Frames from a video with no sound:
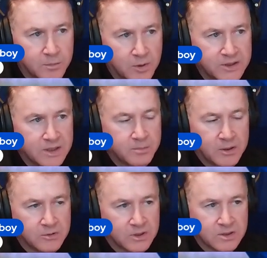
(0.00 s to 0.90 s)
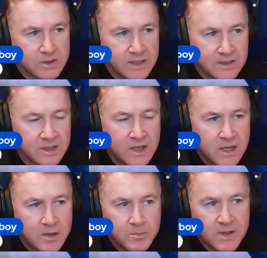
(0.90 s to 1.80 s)
A bodybuilder's legs,
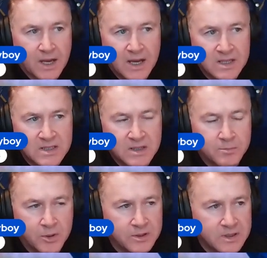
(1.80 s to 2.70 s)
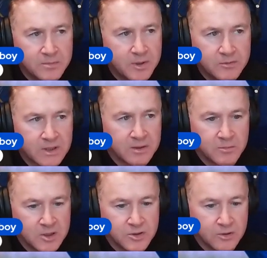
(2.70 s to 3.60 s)
but that isn't a bodybuilder
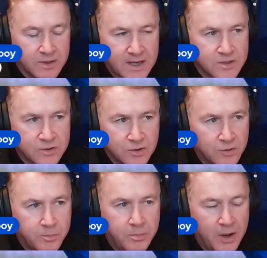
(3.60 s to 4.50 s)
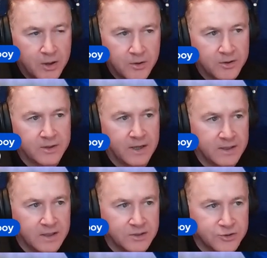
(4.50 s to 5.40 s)
muscle. That's all power
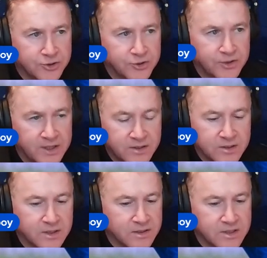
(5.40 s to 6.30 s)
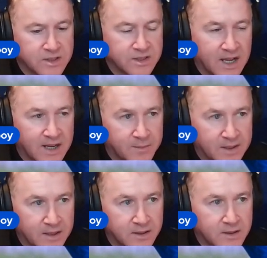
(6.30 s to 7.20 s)
and endurance and
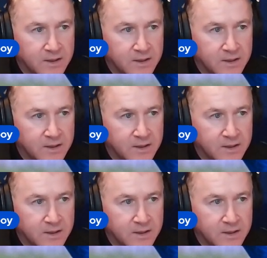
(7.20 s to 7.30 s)
stamina,